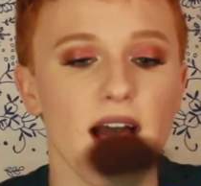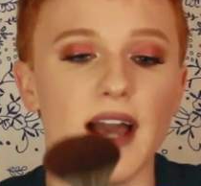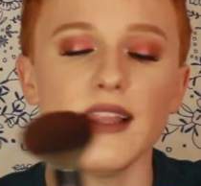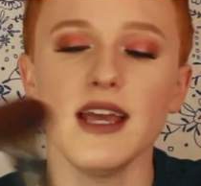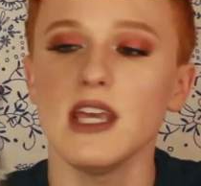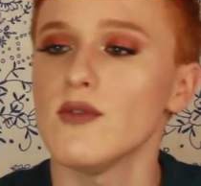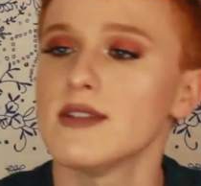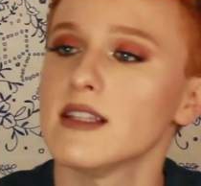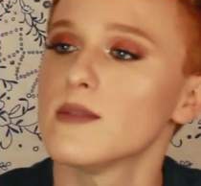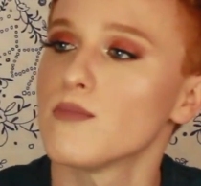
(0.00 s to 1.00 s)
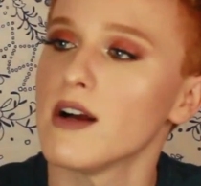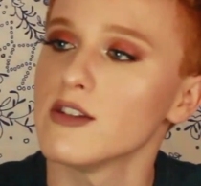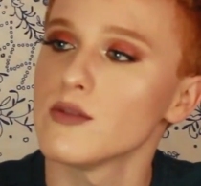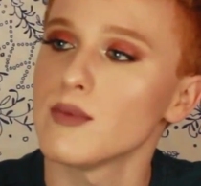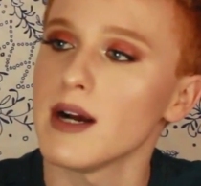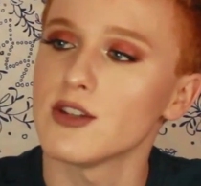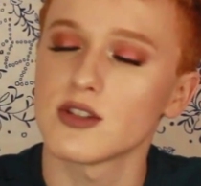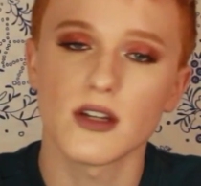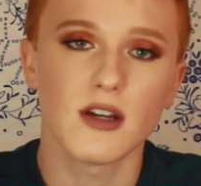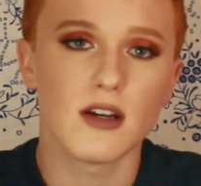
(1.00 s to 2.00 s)
I like using this bronzer
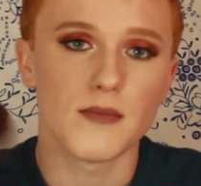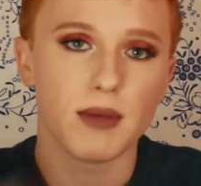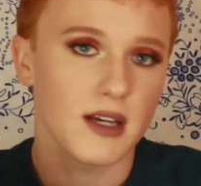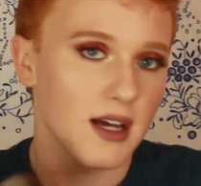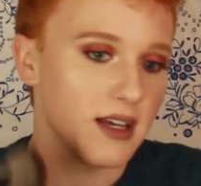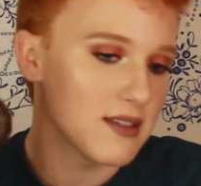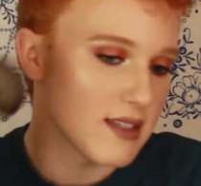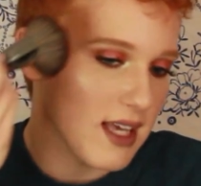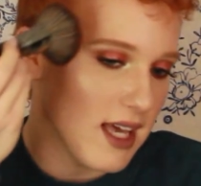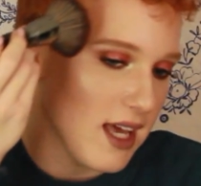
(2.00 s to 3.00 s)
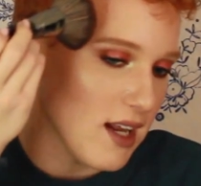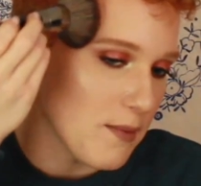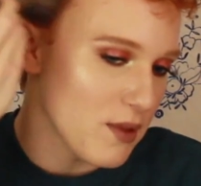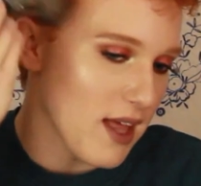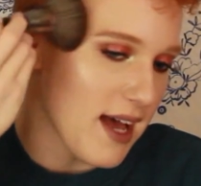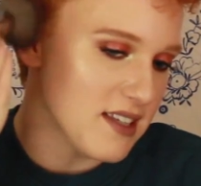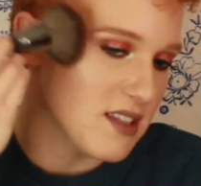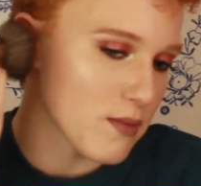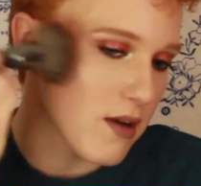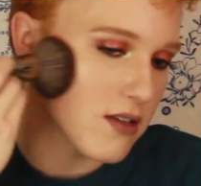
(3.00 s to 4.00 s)
brush because it applies
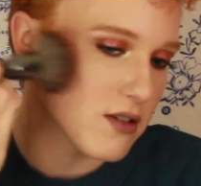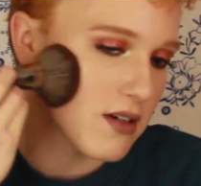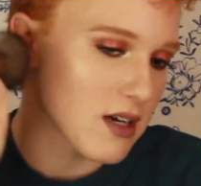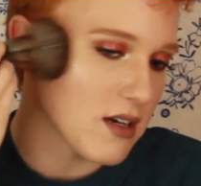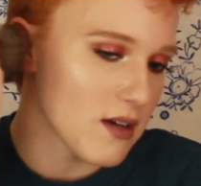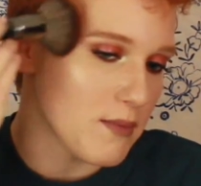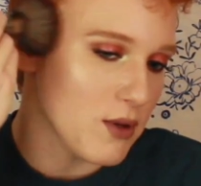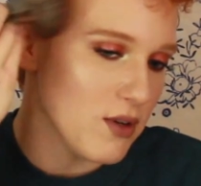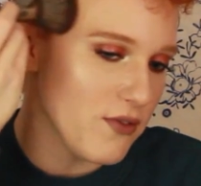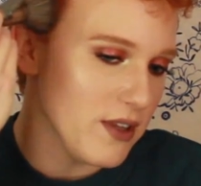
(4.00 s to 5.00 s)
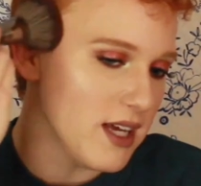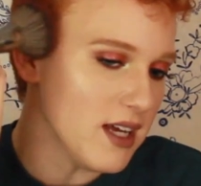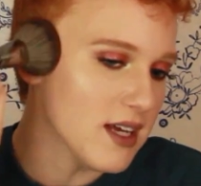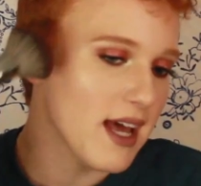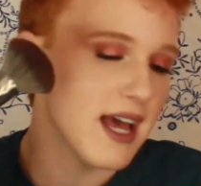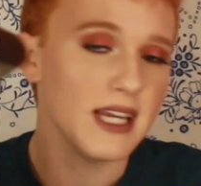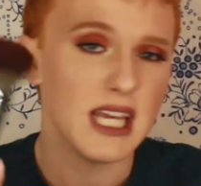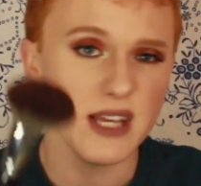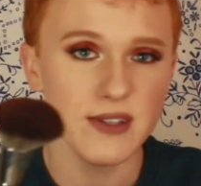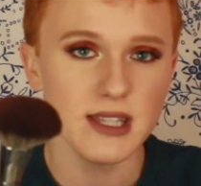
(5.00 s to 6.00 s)
the bronzer beautifully
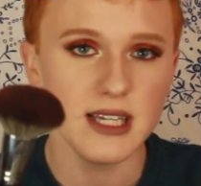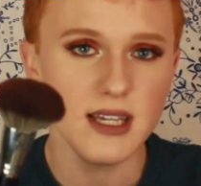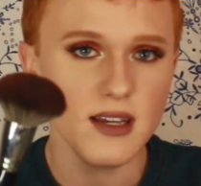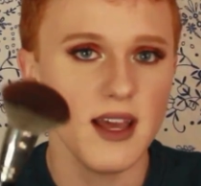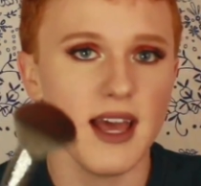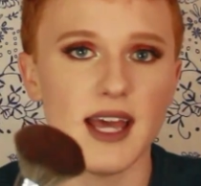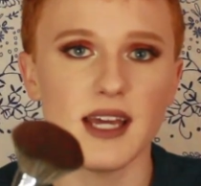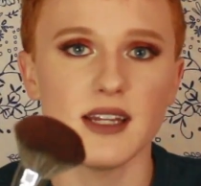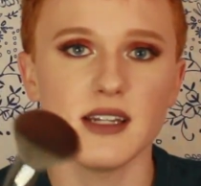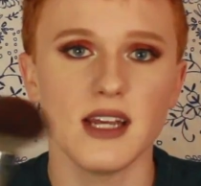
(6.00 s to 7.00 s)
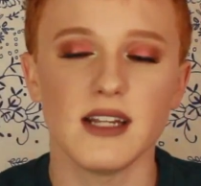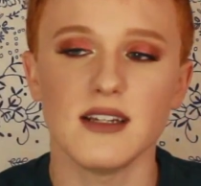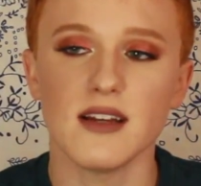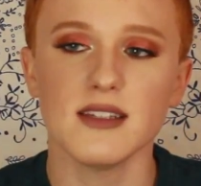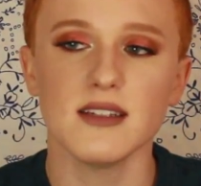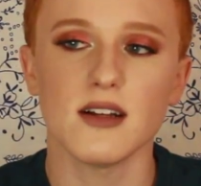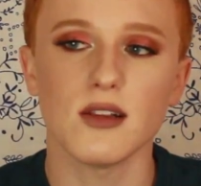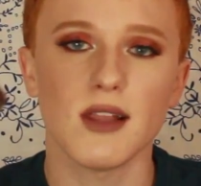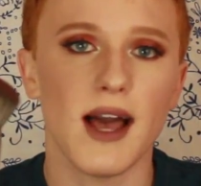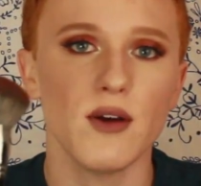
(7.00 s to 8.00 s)
and evenly, and it doesn't
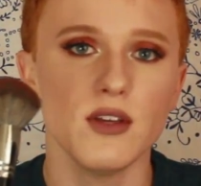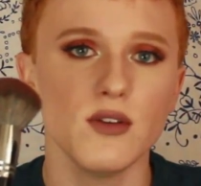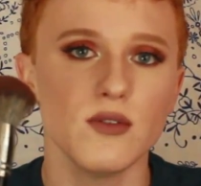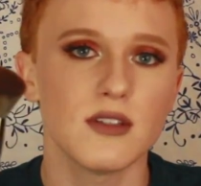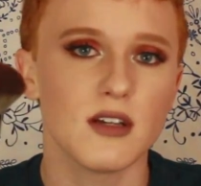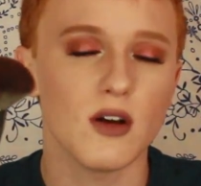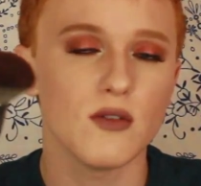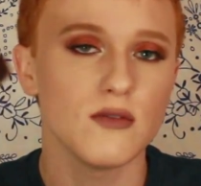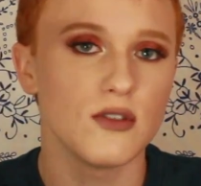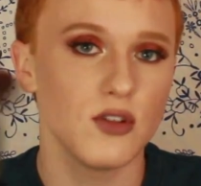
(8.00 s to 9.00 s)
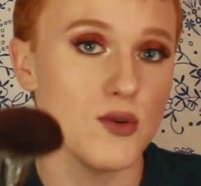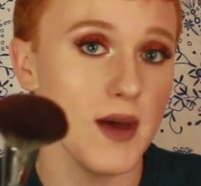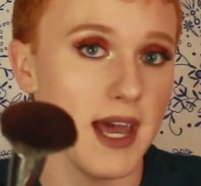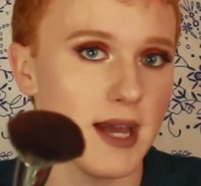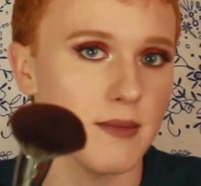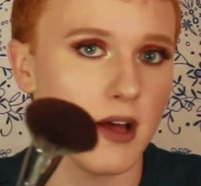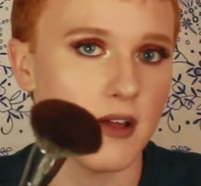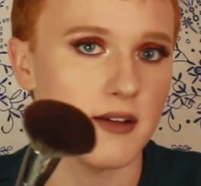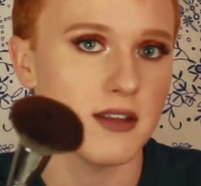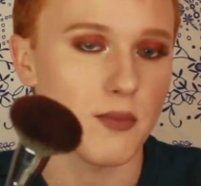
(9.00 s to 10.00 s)
allow you to go too ham
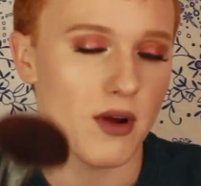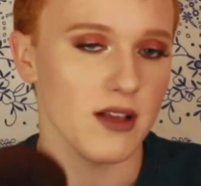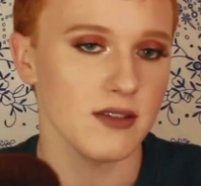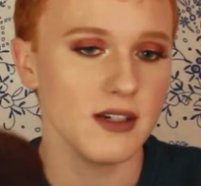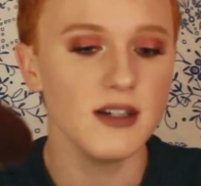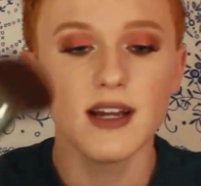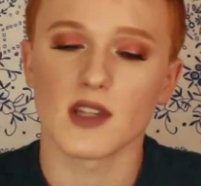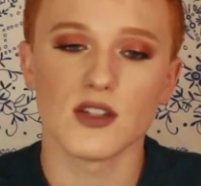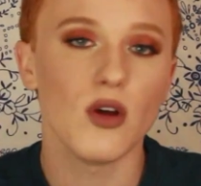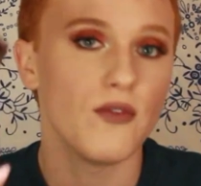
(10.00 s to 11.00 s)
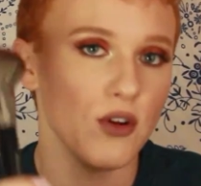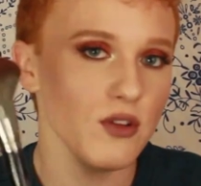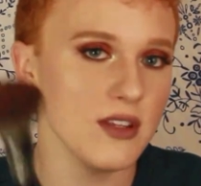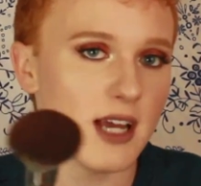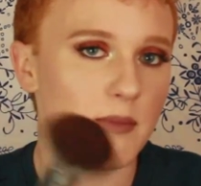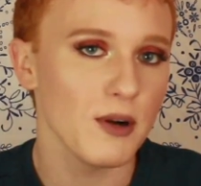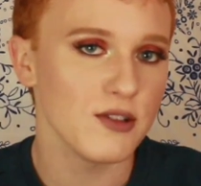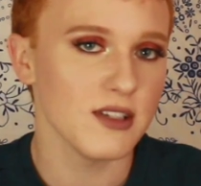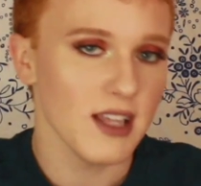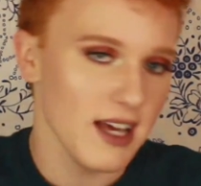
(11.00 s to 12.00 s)
on the bronzer. So if you're the type of
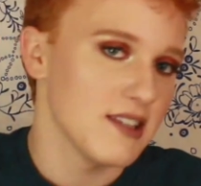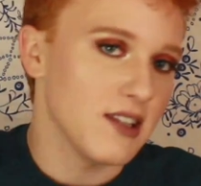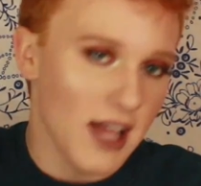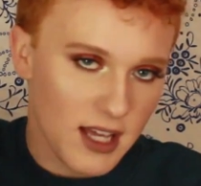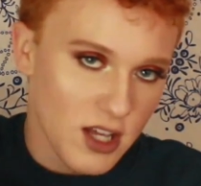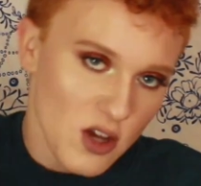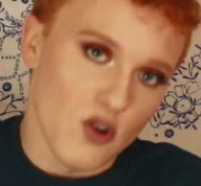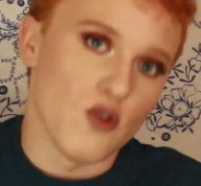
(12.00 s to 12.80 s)
person that likes to like